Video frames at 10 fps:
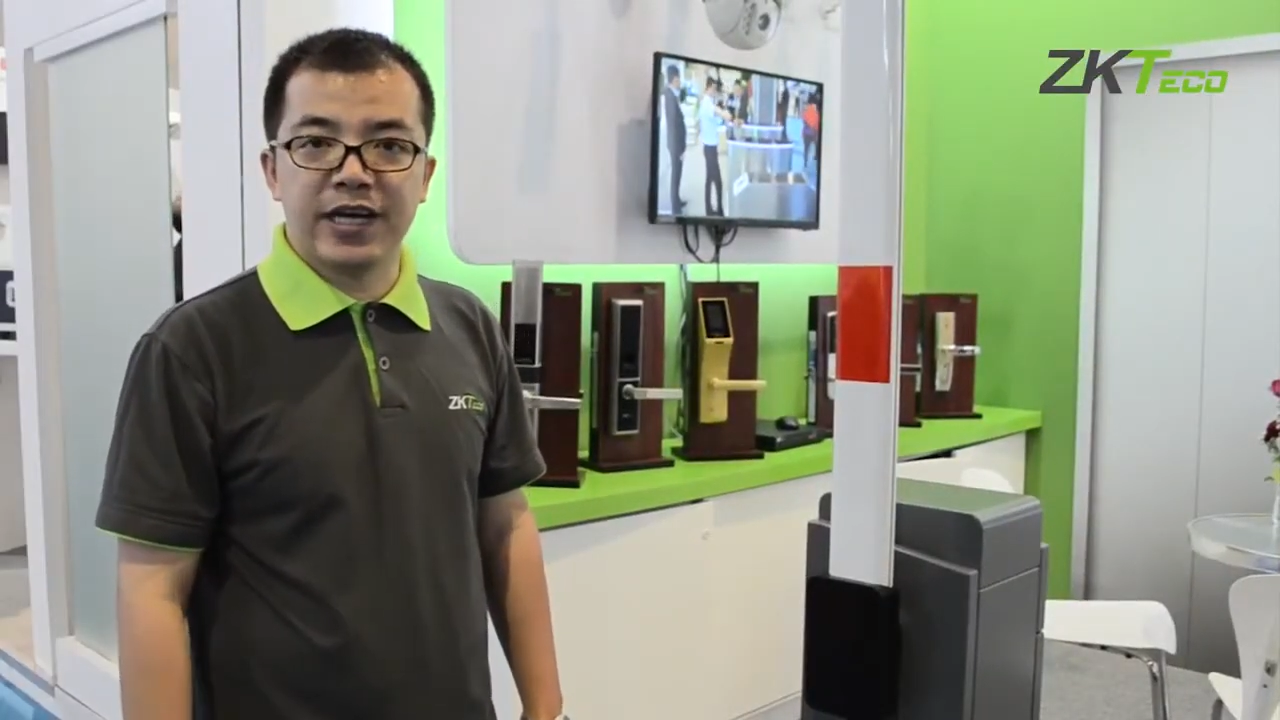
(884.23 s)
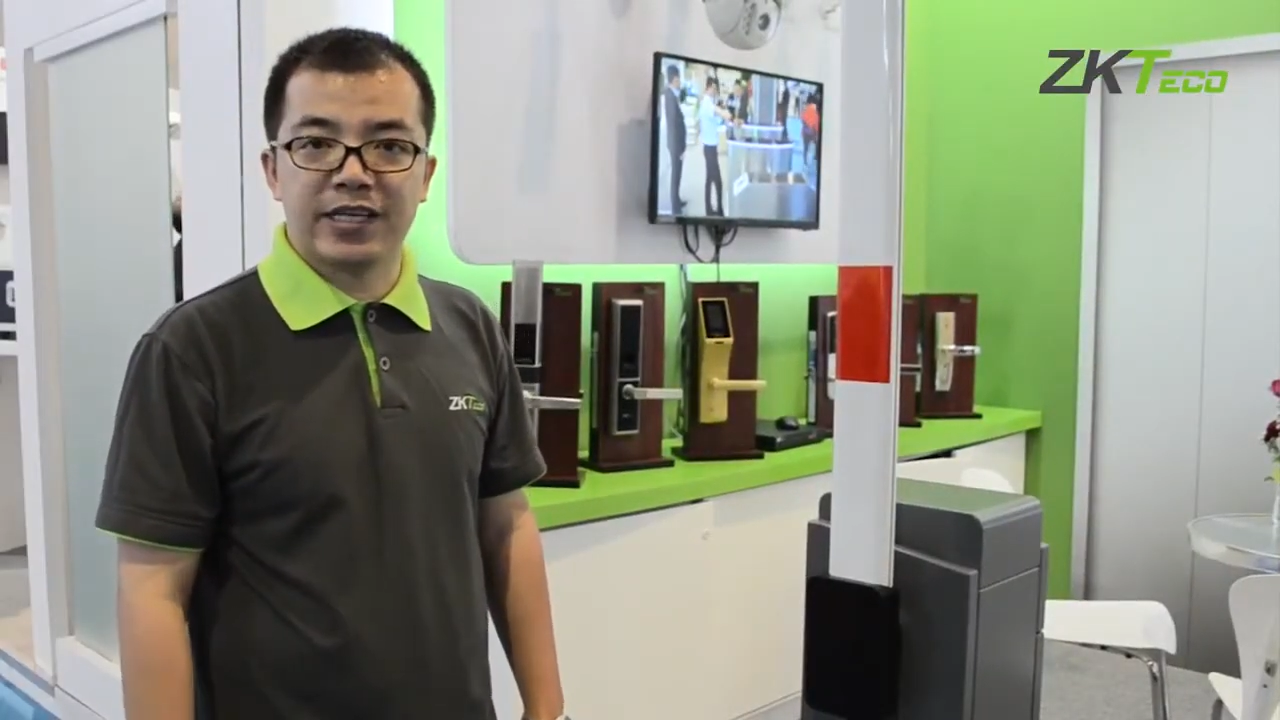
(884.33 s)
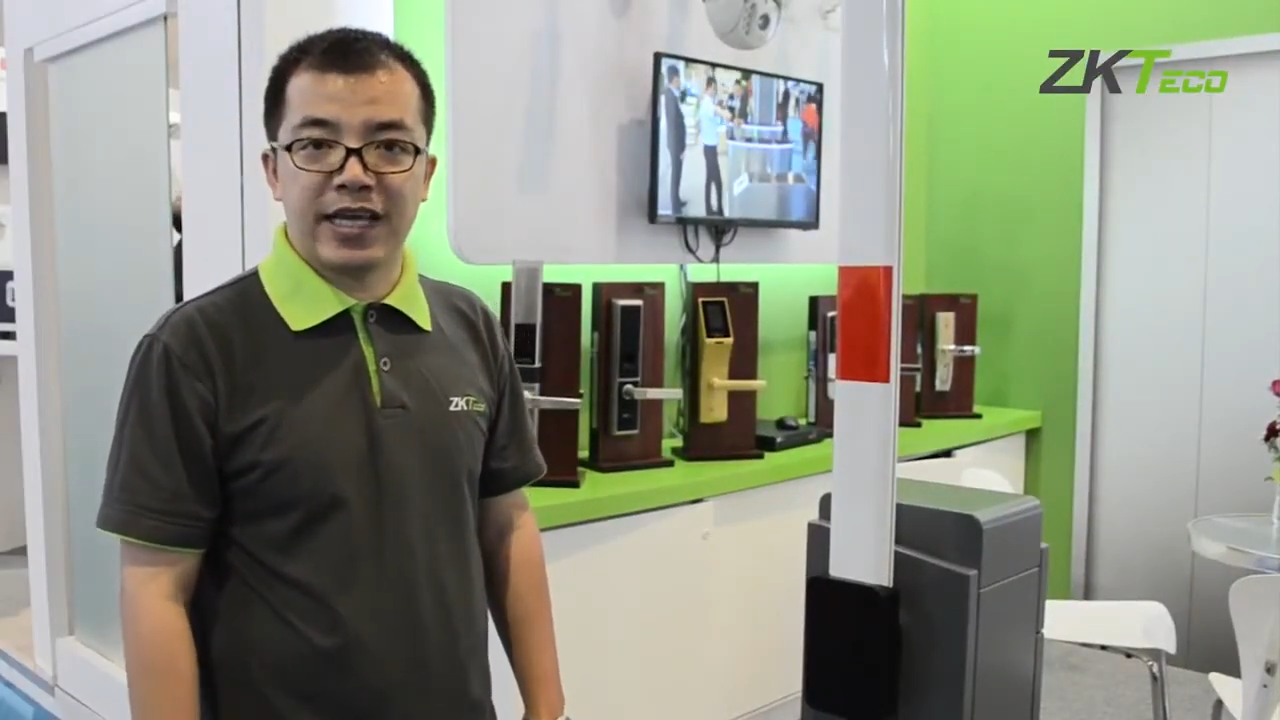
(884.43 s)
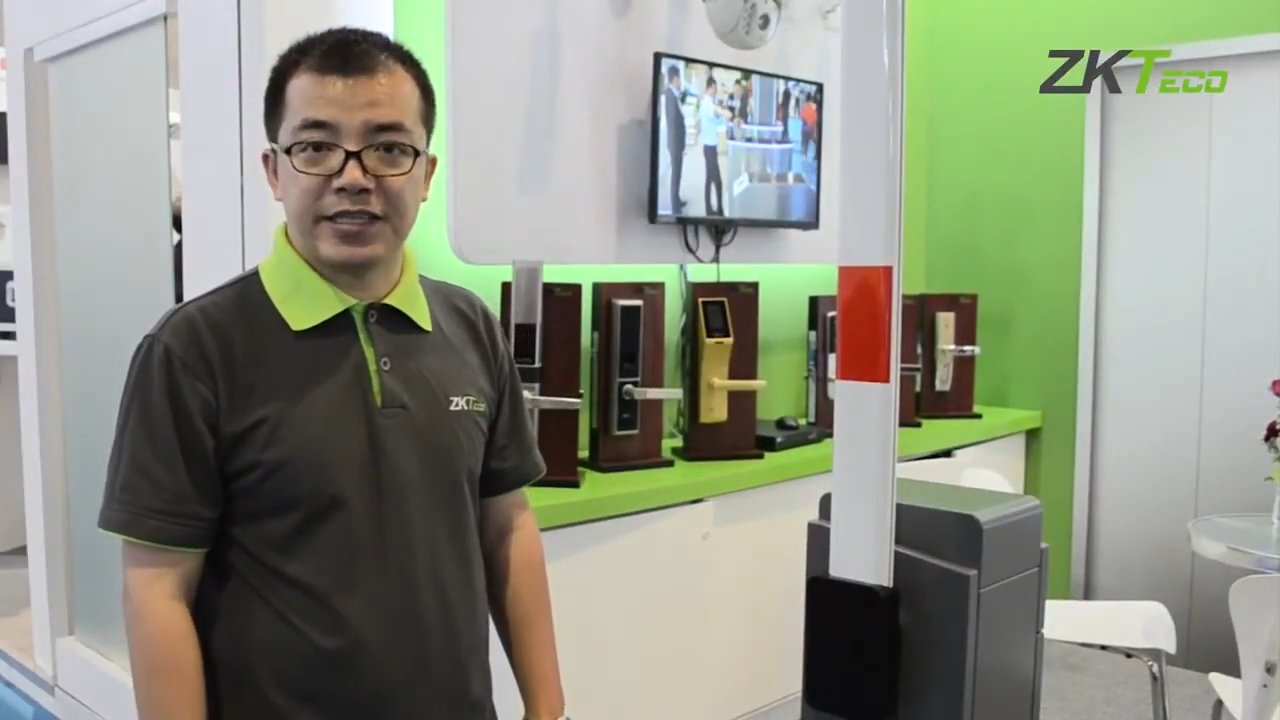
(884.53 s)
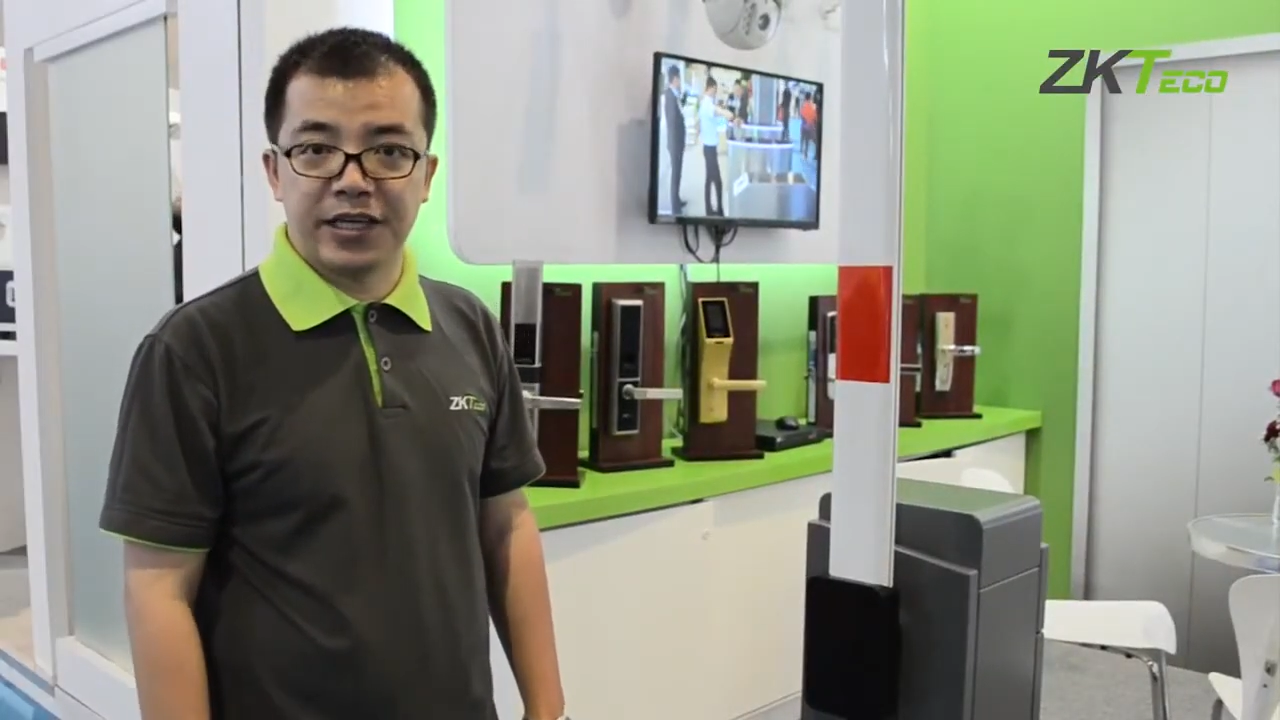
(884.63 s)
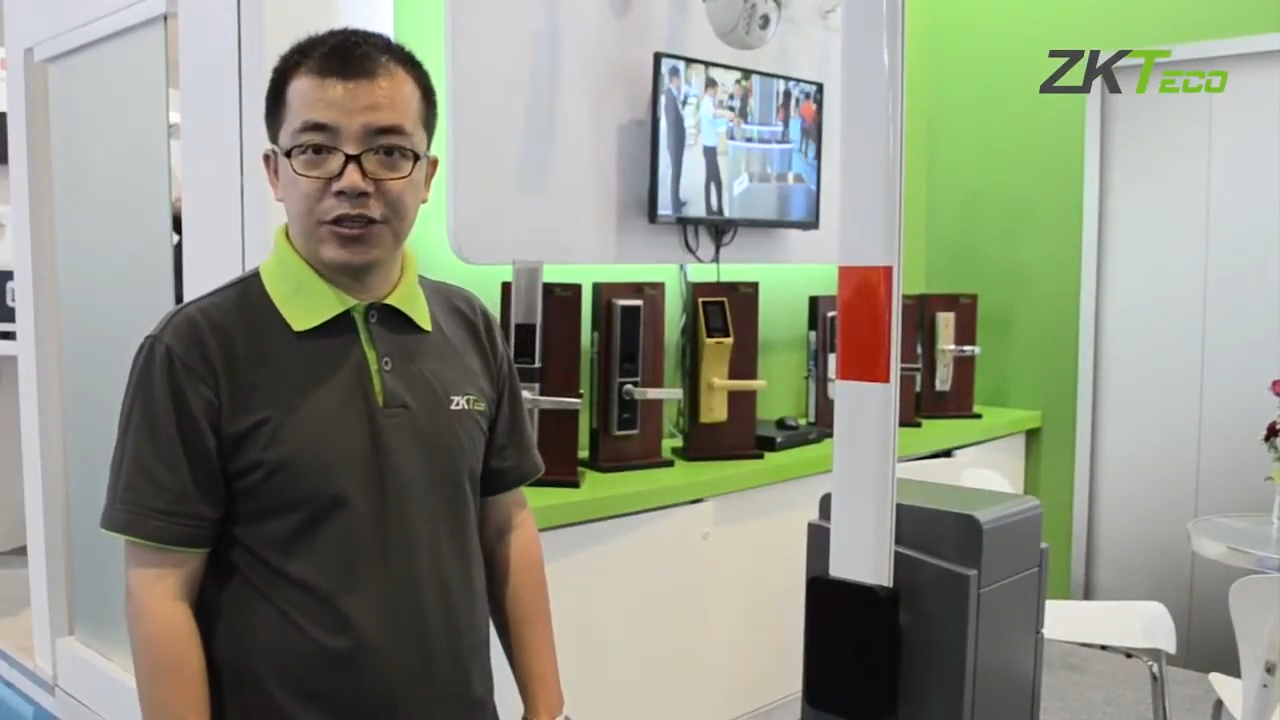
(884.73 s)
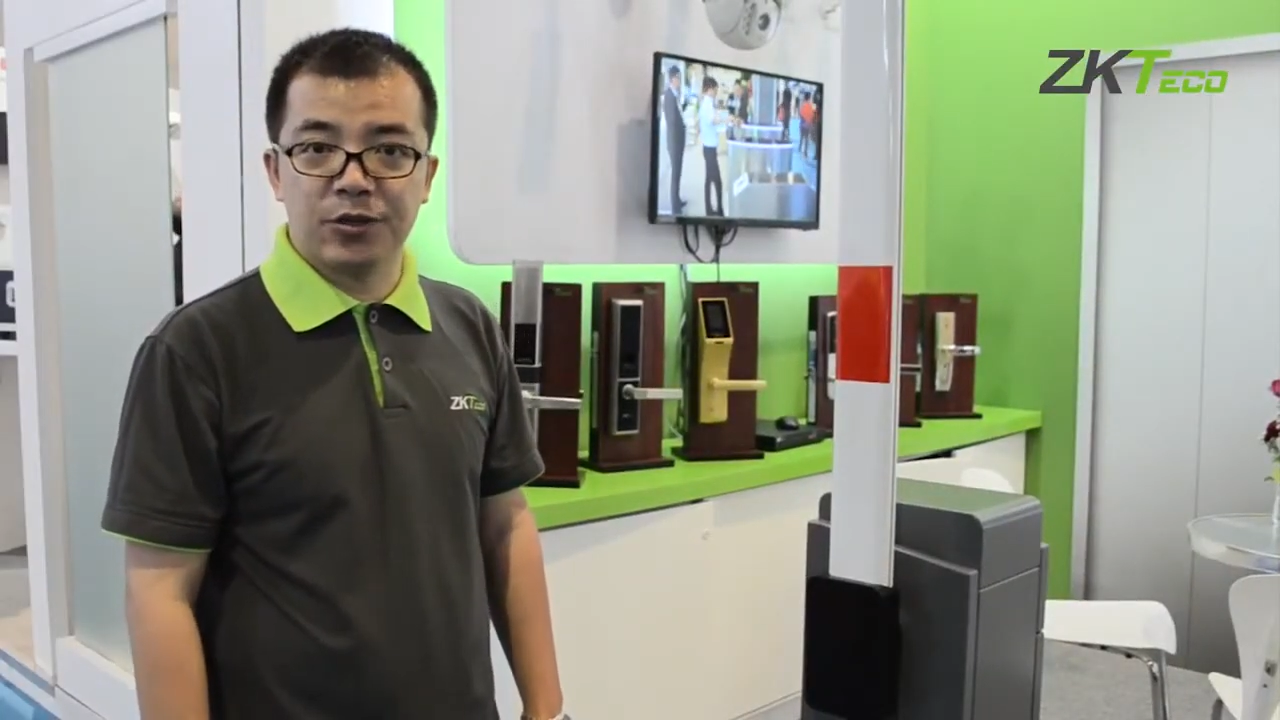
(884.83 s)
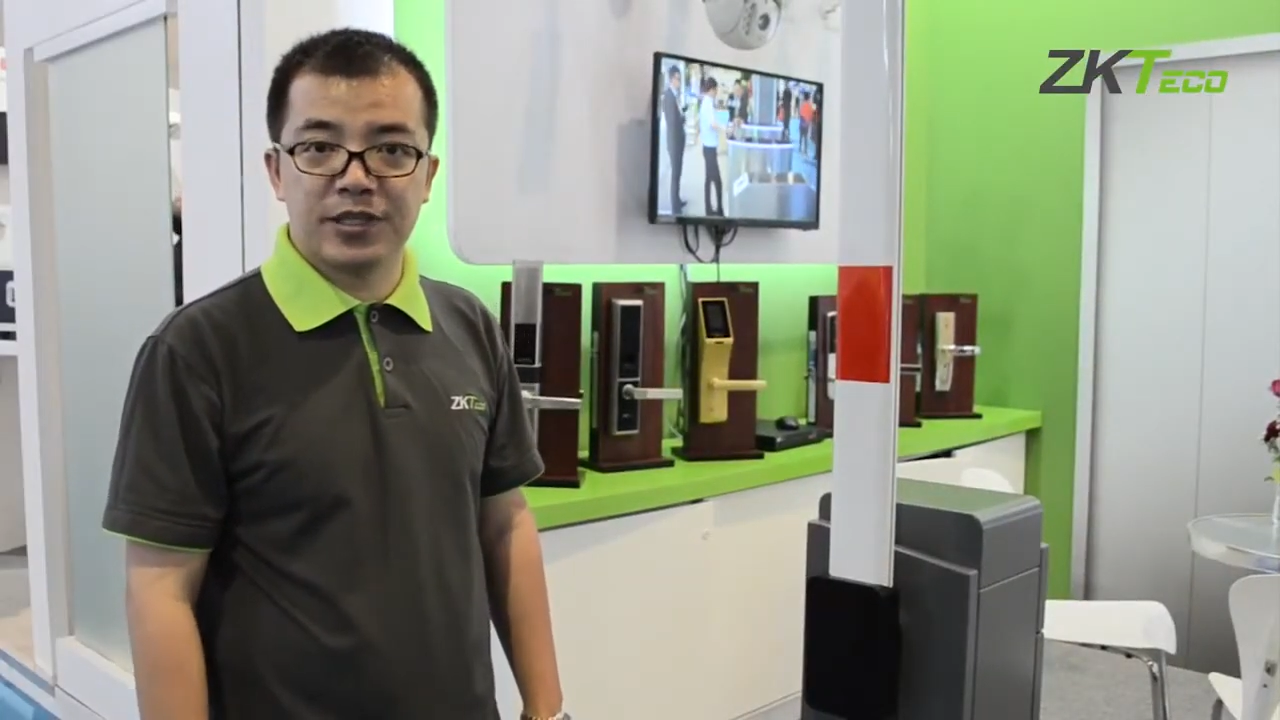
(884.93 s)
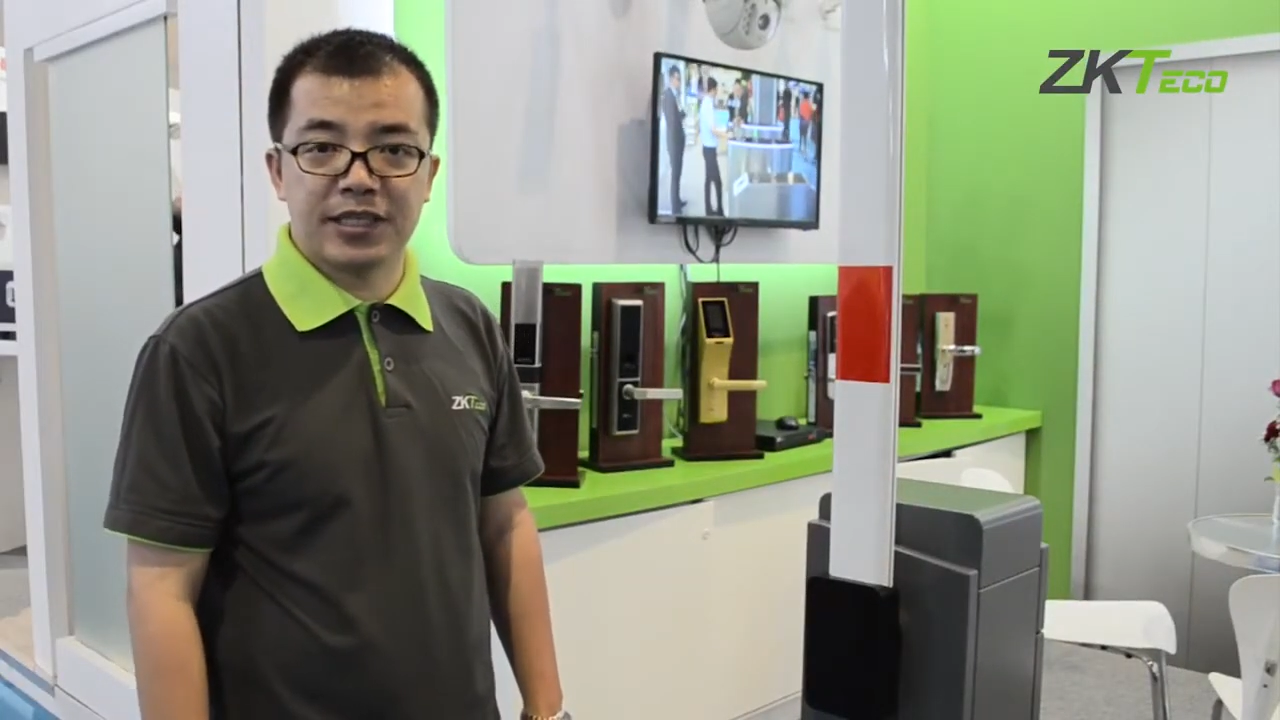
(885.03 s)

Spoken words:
access control